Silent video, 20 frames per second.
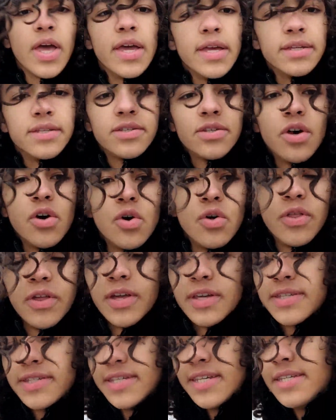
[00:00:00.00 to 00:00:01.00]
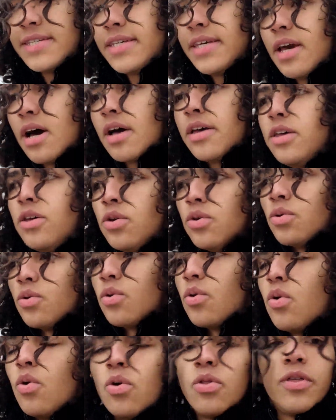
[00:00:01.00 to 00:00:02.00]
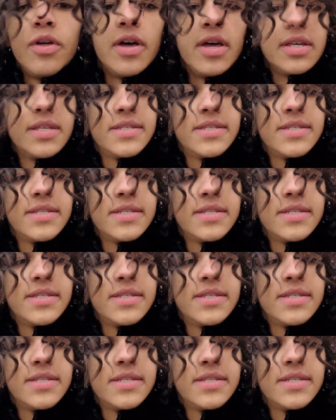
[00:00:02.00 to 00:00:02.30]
Okay, so the CCRU, or the